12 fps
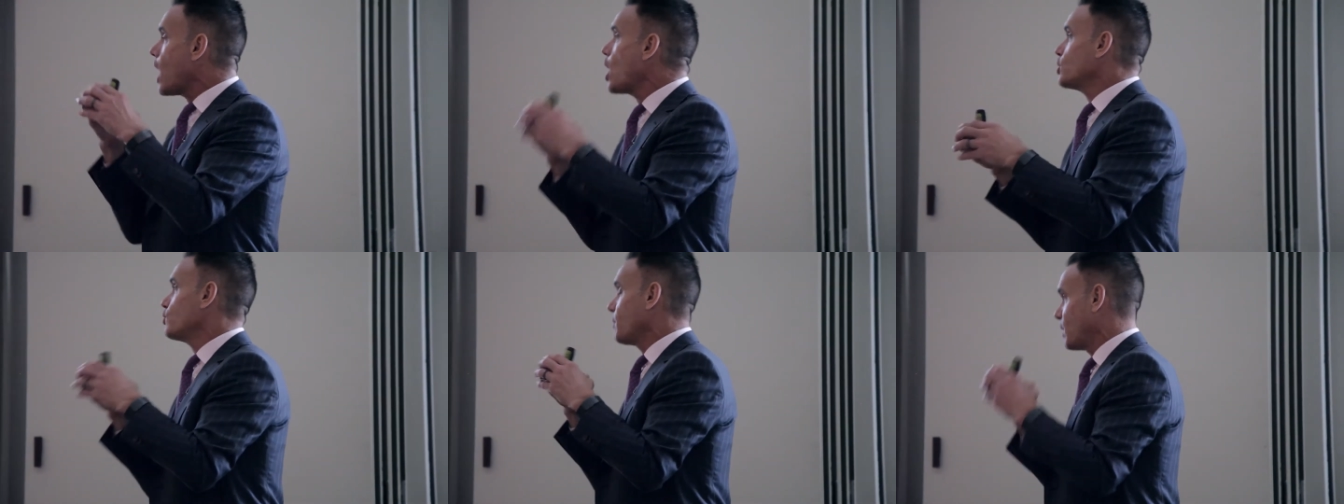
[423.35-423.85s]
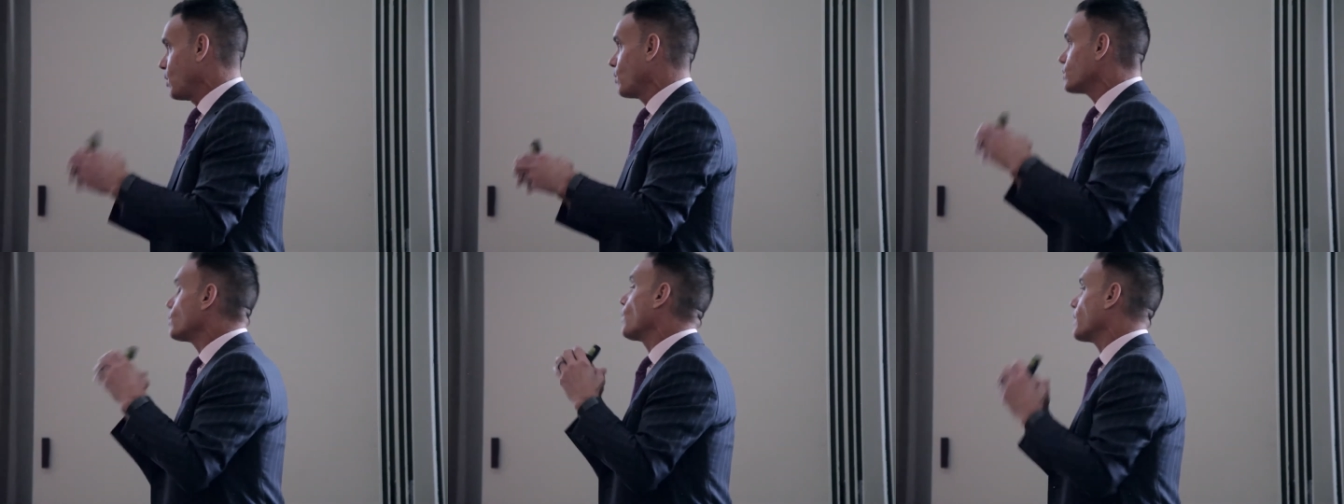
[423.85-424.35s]

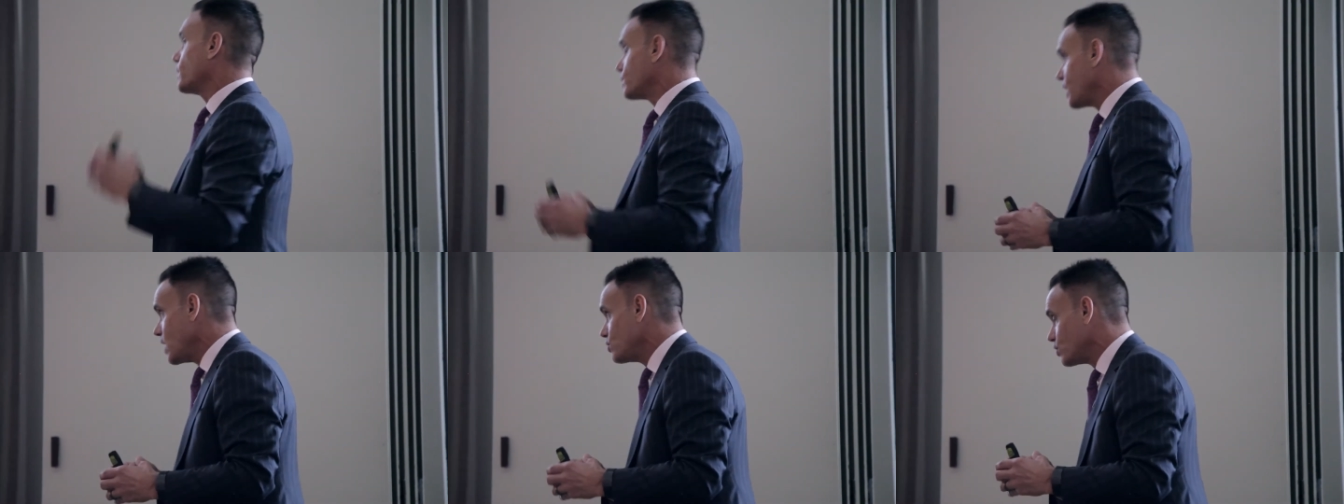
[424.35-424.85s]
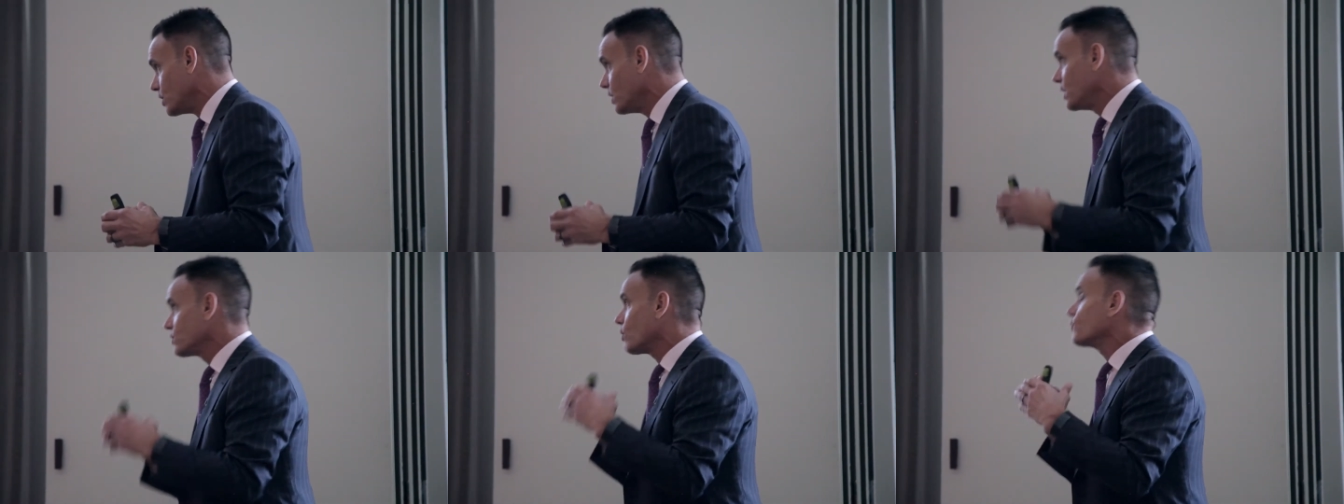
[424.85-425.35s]
Entrepreneurs Organization.
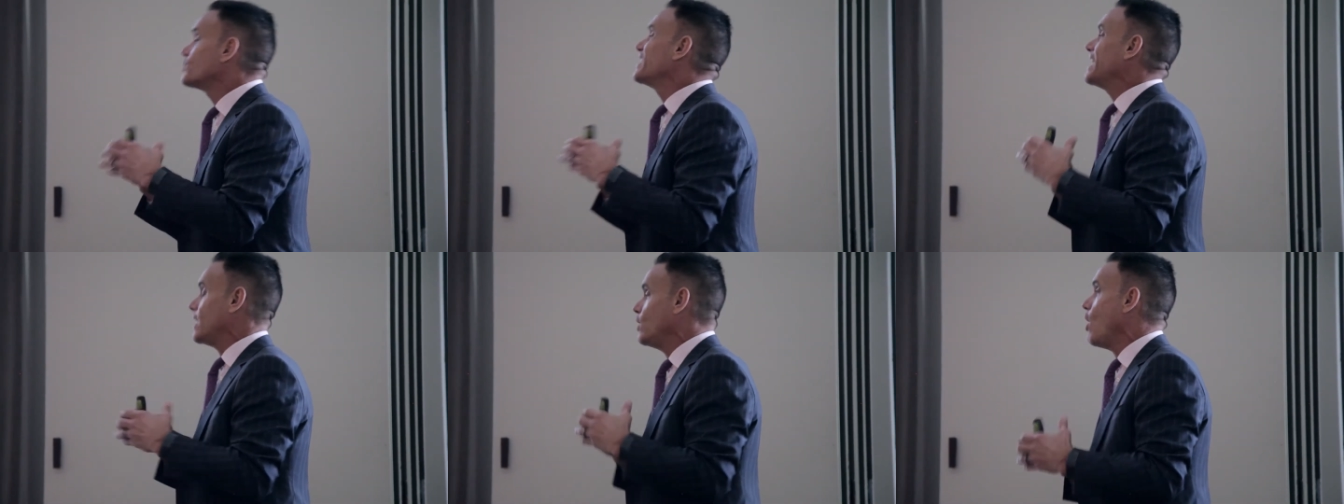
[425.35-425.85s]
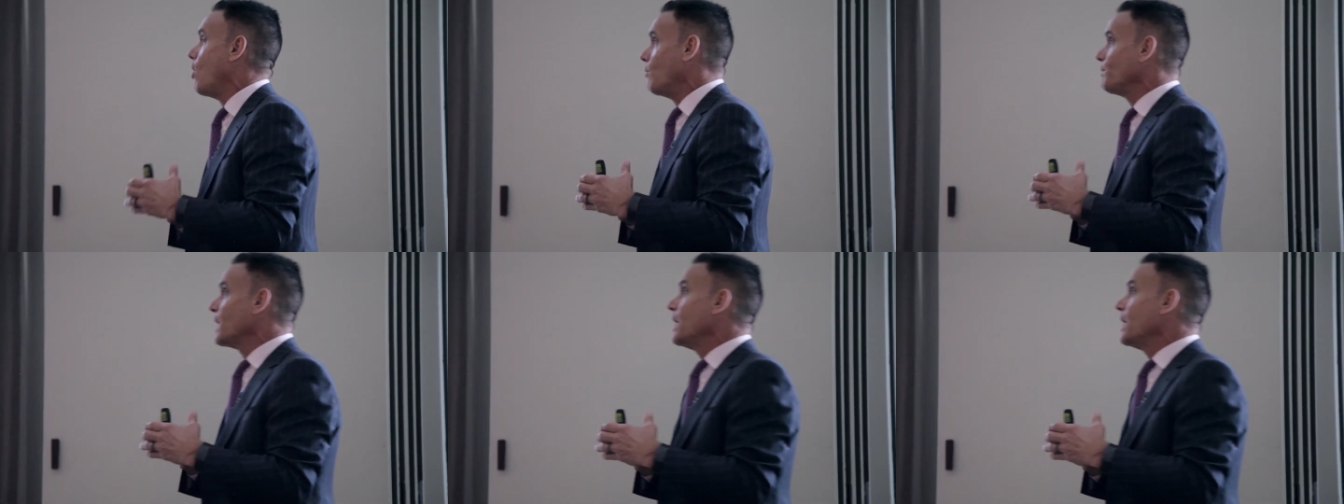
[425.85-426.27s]
It's called CEO.